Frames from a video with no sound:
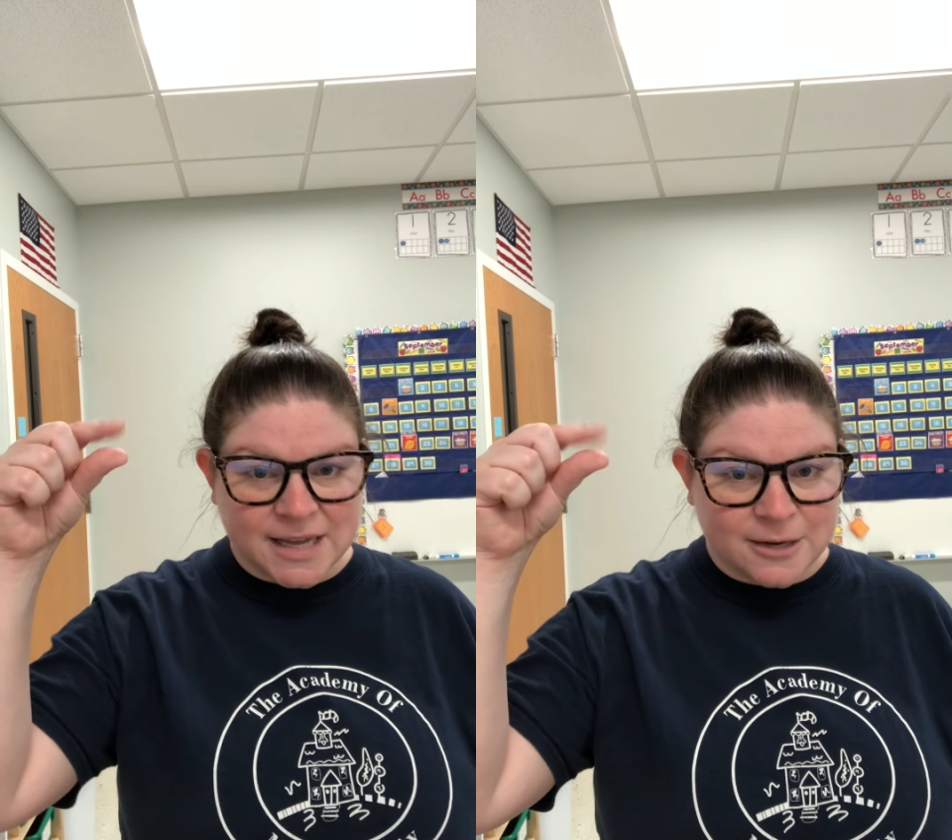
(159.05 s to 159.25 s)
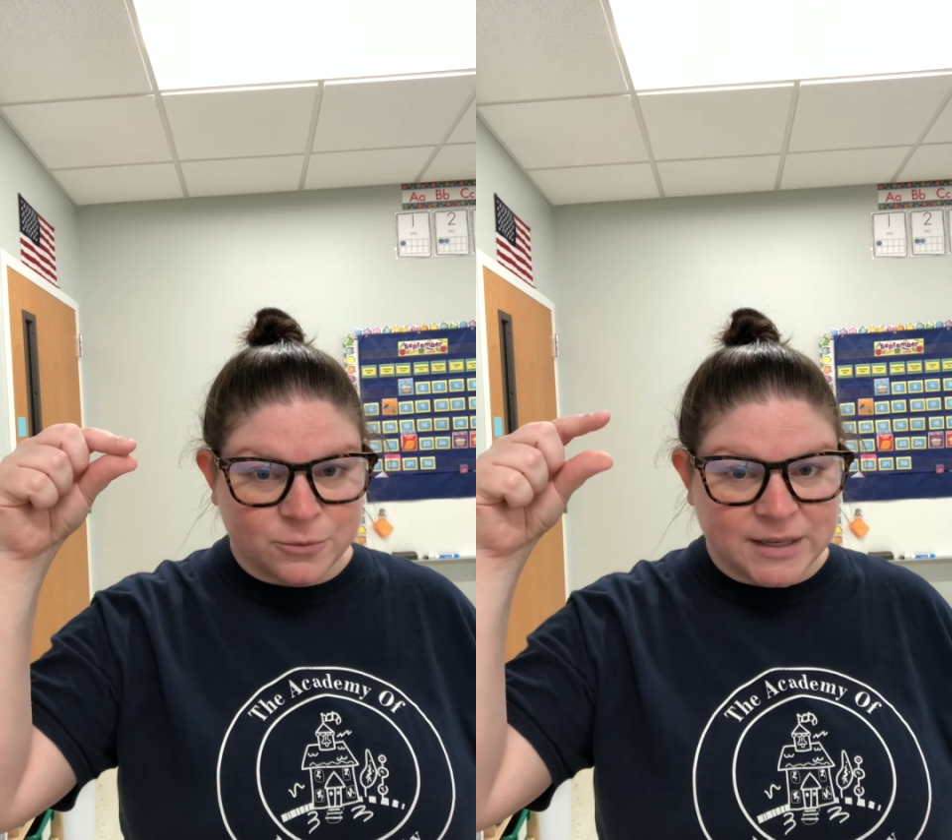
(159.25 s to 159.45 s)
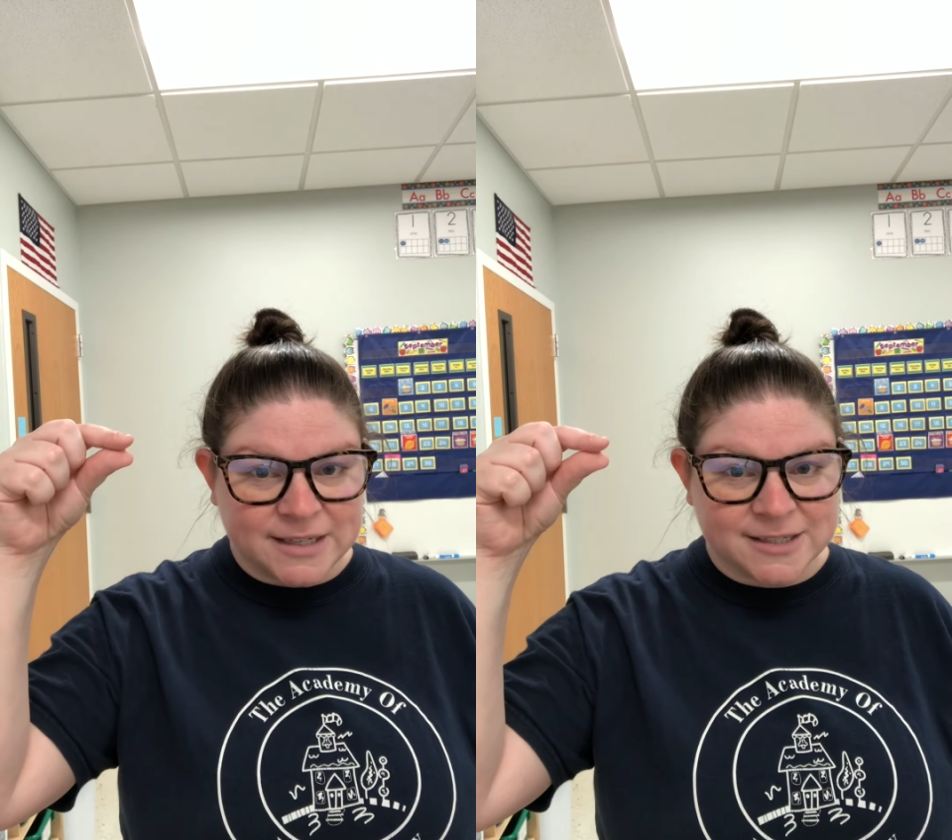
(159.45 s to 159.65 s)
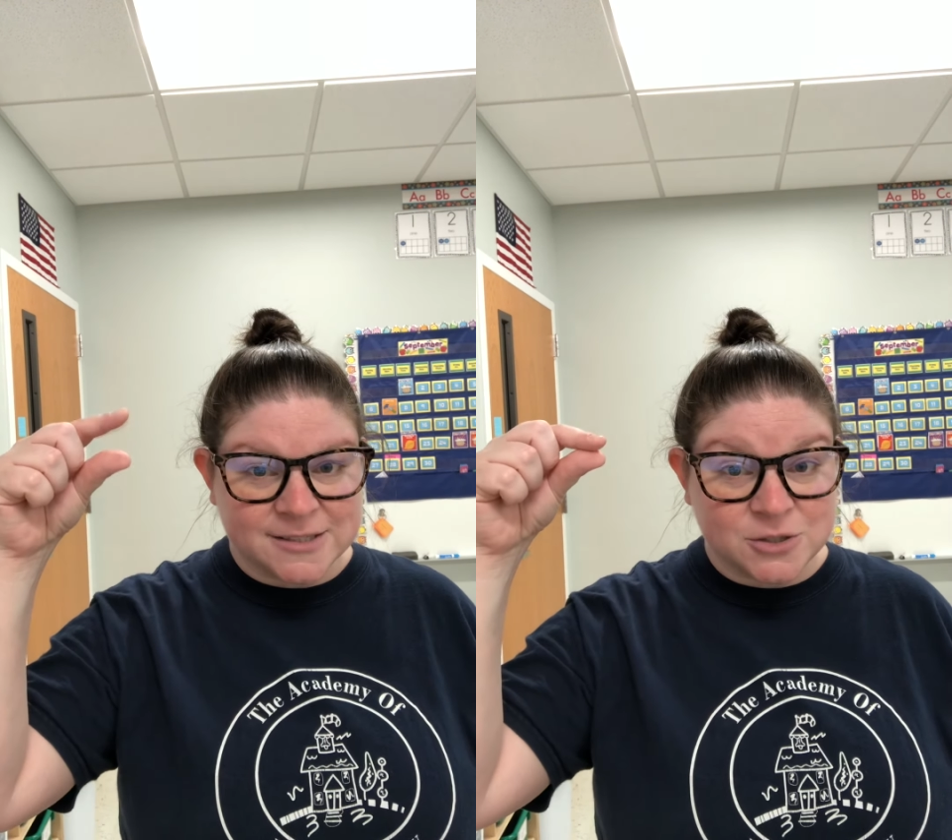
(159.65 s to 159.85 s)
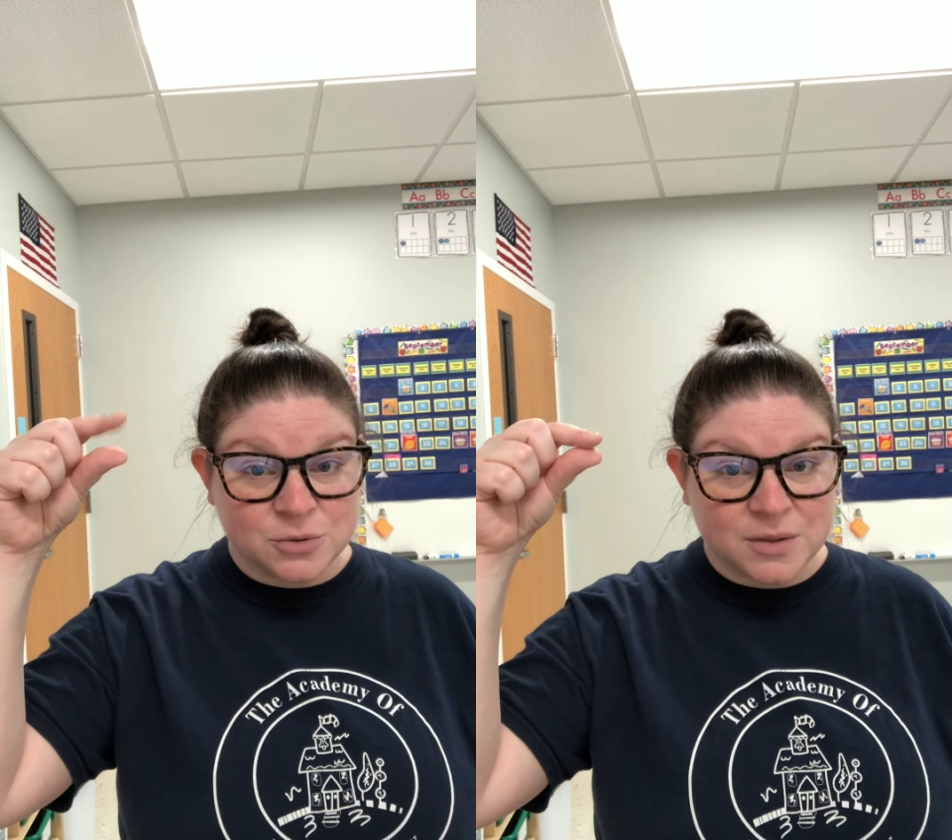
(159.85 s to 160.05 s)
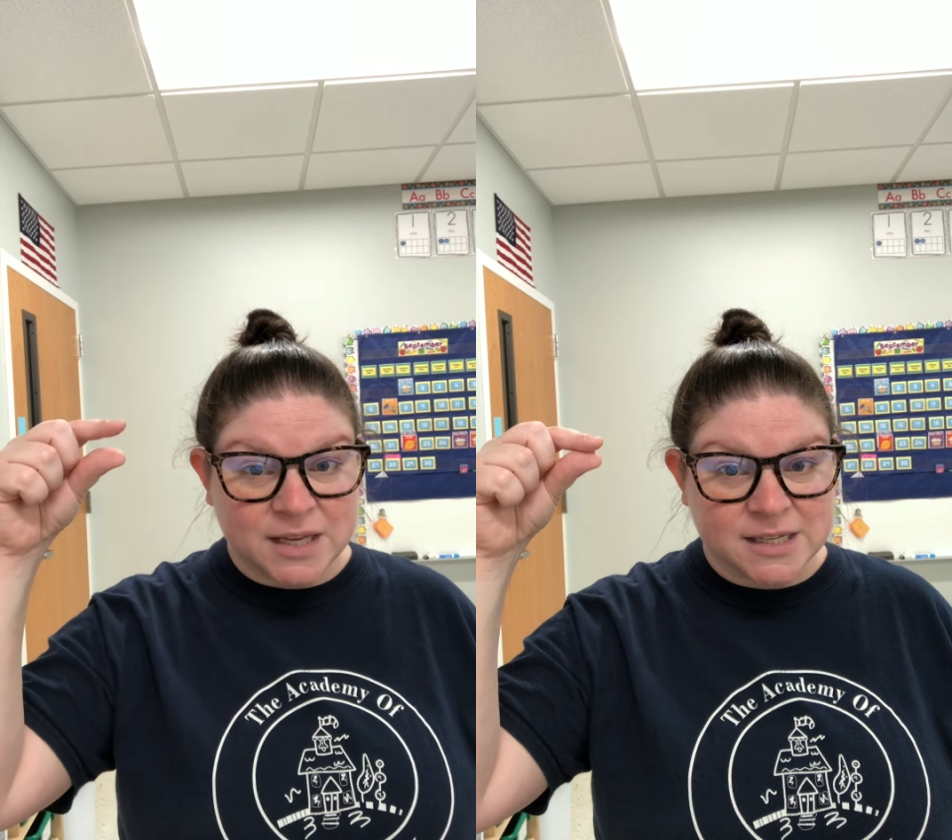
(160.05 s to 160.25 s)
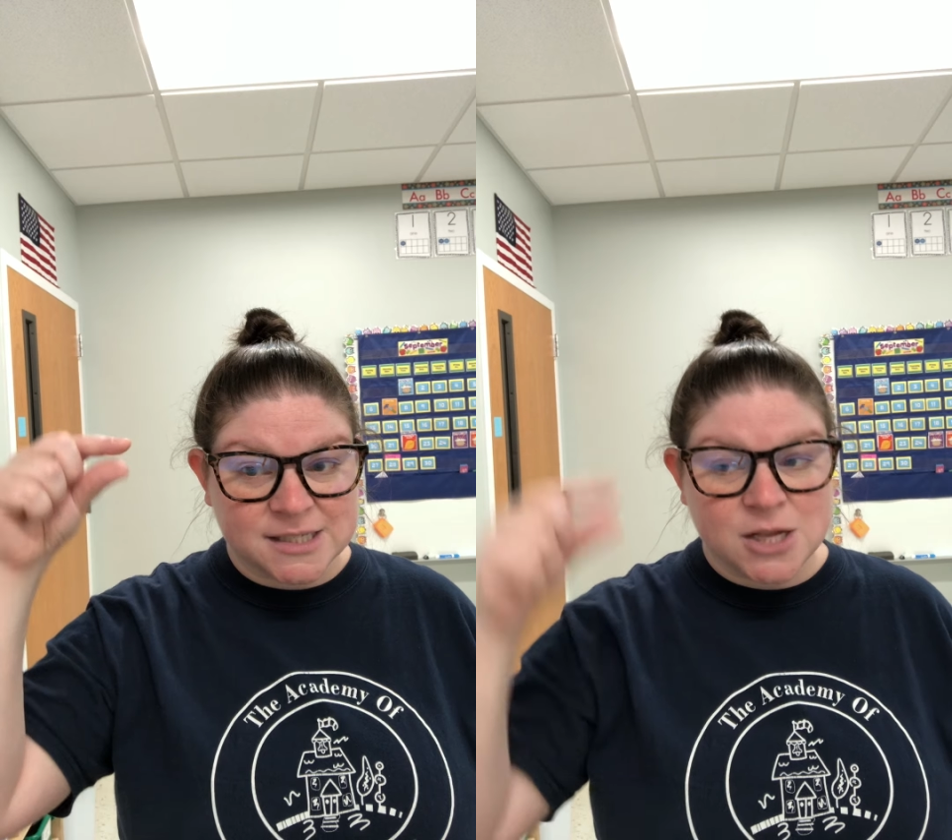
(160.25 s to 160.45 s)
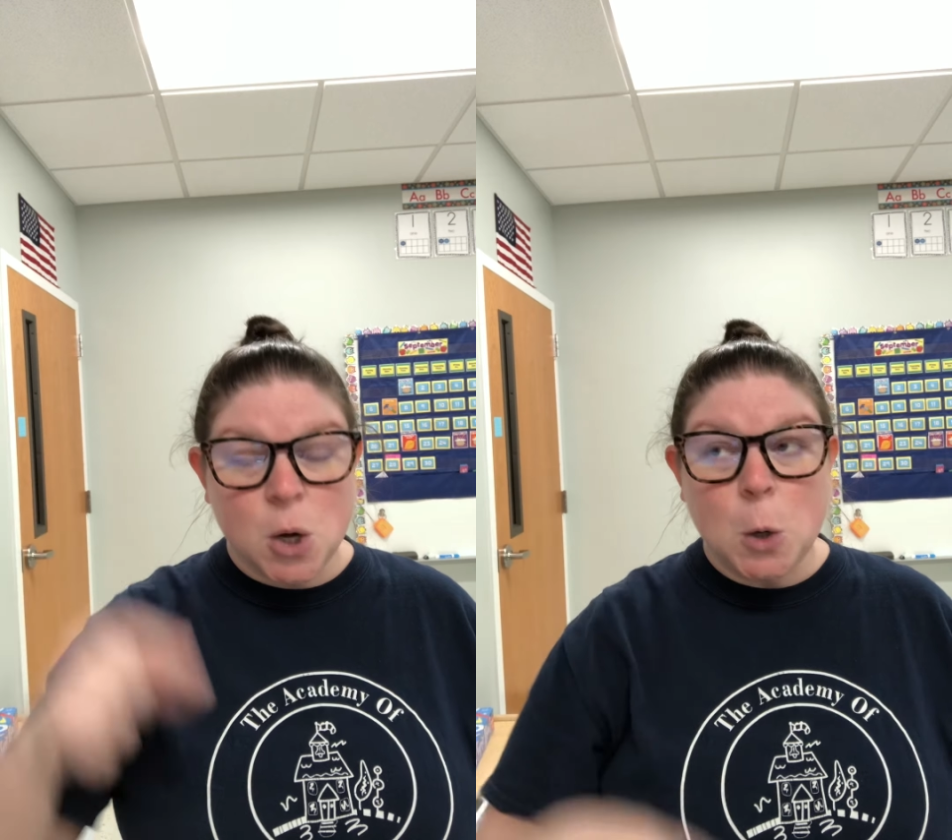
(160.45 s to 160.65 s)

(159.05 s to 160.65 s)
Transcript: and we could do this.